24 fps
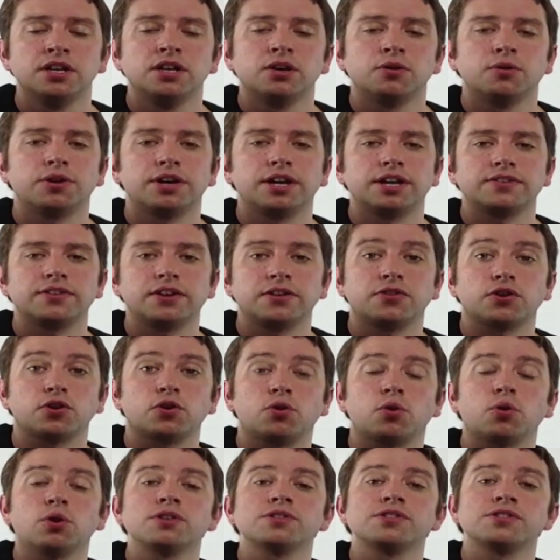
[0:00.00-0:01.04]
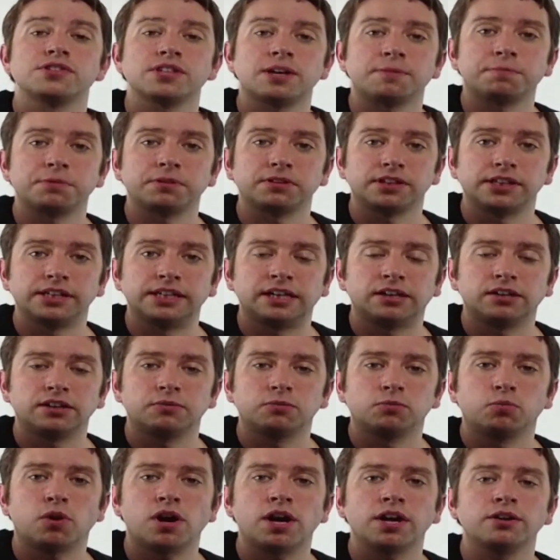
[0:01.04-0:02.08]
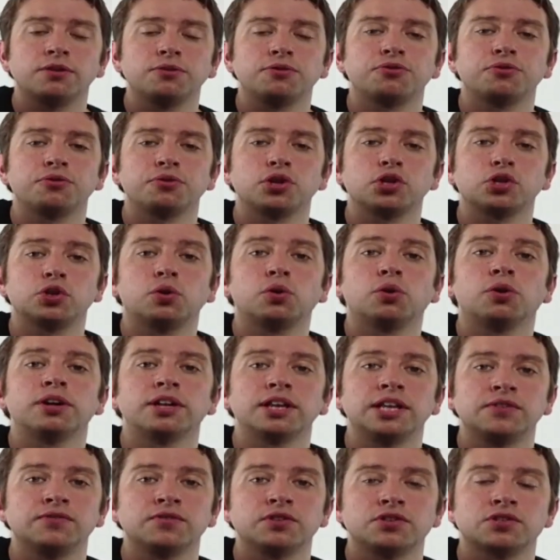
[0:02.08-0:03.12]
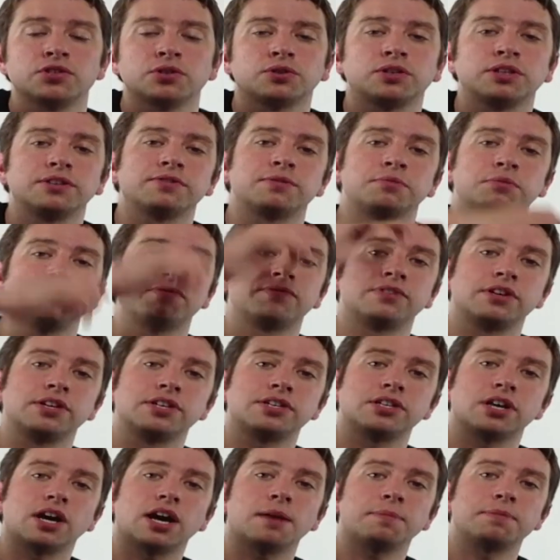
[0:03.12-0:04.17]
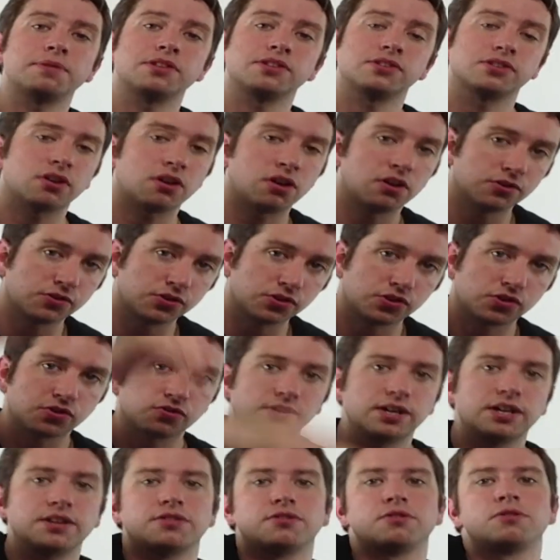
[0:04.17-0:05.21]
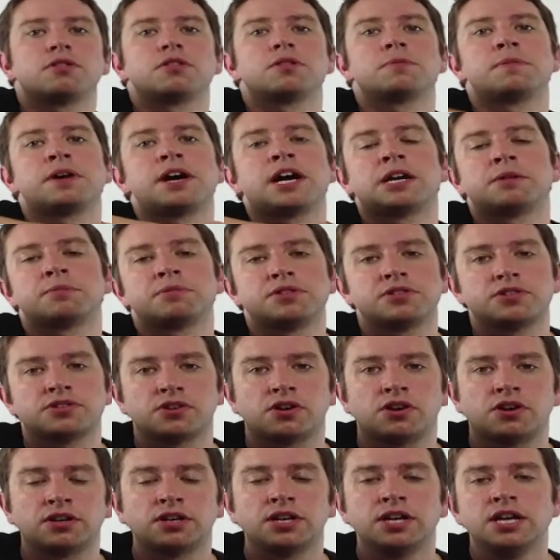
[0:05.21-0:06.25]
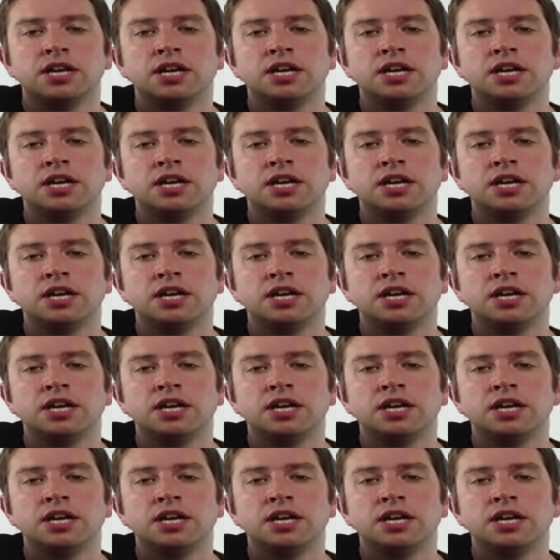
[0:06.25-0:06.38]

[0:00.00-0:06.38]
We're going to take the chords separately, and I'll walk you through a chord inventory from the very top of the song straight through to the bottom of the song.